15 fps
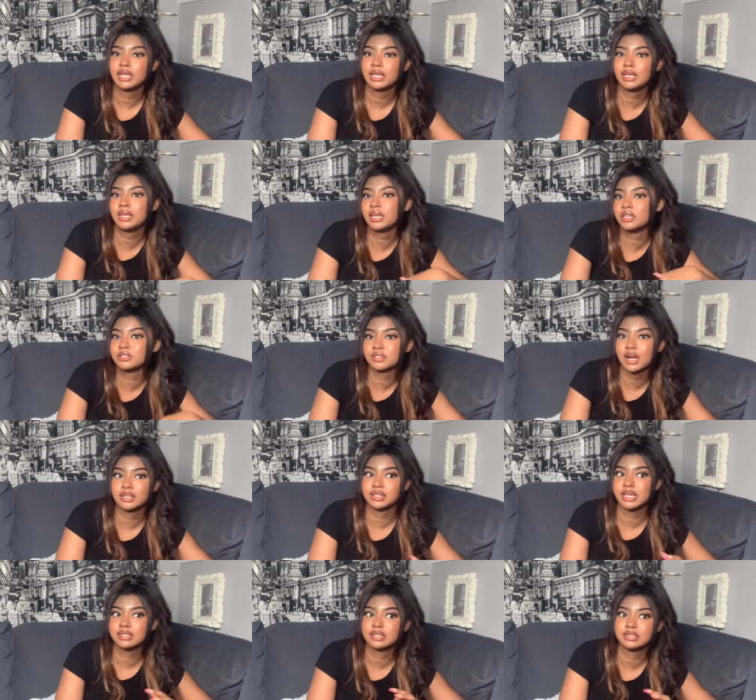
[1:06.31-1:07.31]
he is not
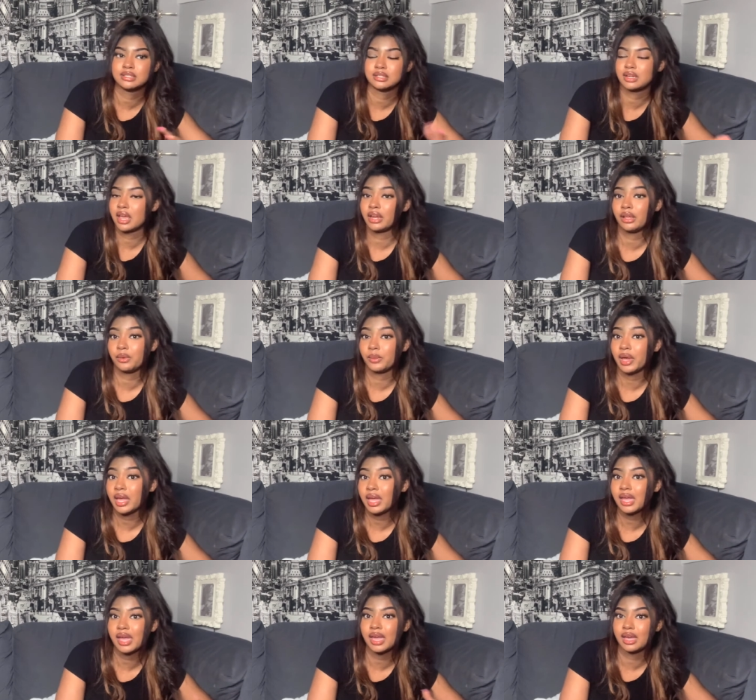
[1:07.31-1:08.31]
licensed in any
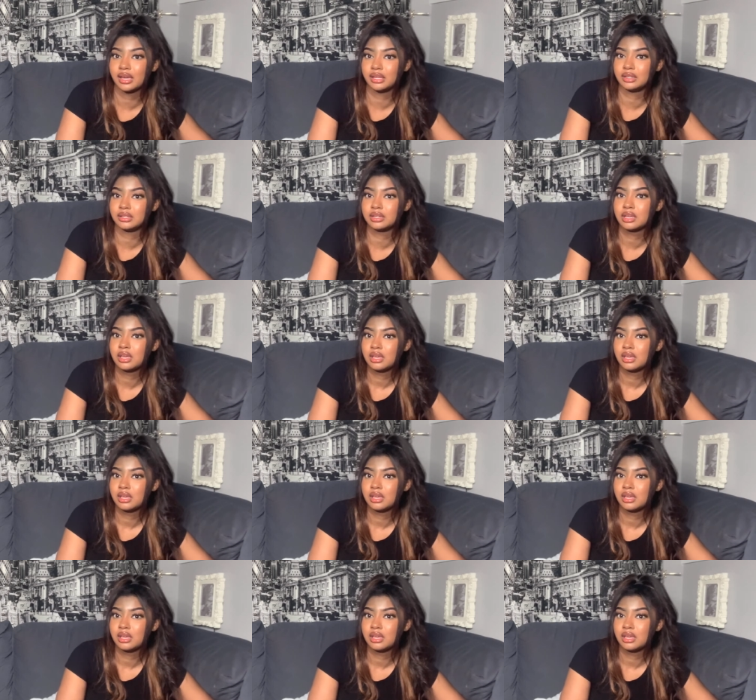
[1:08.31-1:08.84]
way, and